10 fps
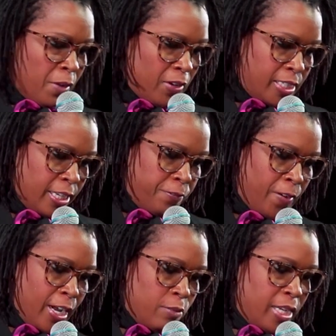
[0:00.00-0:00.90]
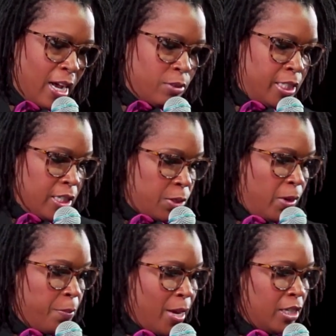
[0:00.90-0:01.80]
us have found out since we
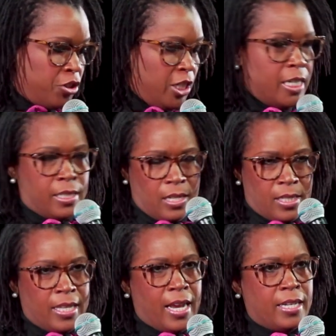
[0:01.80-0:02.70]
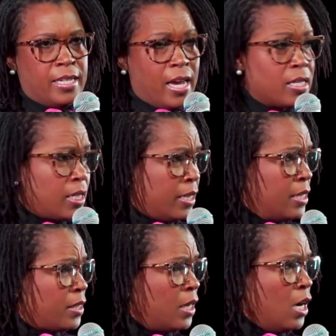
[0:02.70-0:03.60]
met Jesus that, yes, his
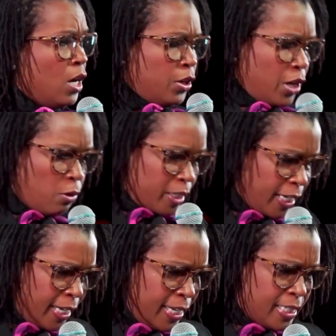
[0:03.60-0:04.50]
yoke is